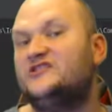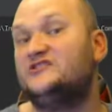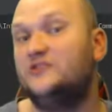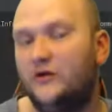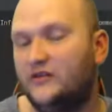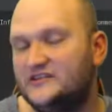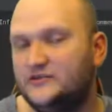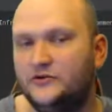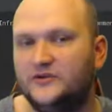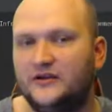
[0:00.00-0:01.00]
all is
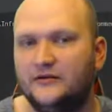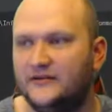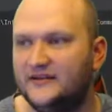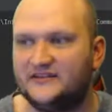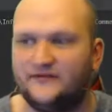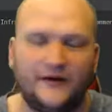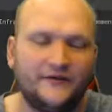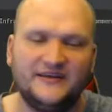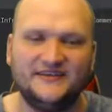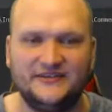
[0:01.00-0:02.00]
good. It's very
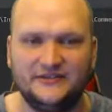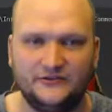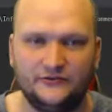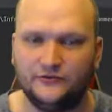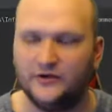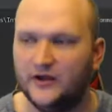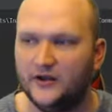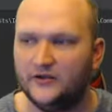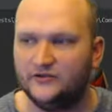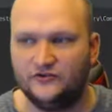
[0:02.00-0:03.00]
easy to
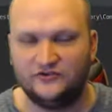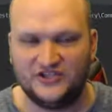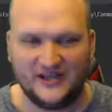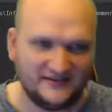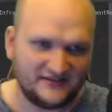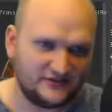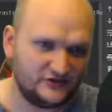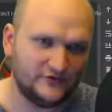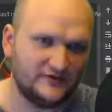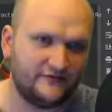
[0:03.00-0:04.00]
change to a
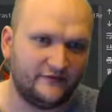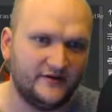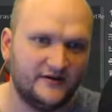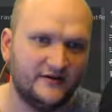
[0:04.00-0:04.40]
different